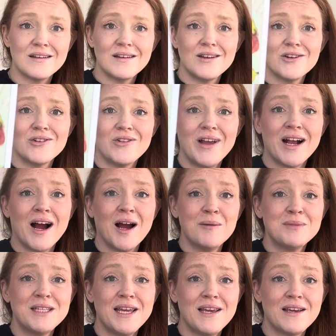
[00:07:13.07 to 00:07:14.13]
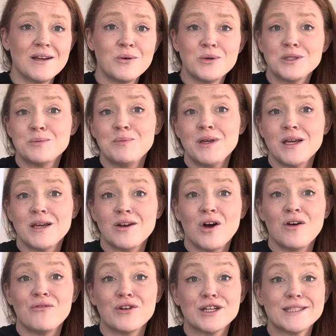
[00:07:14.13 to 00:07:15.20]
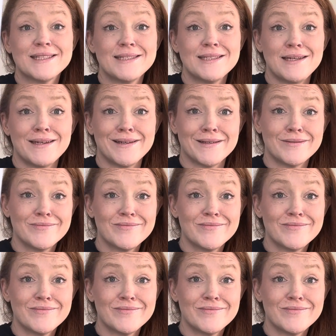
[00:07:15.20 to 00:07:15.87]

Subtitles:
You're like, I'm taking what's being offered. See ya.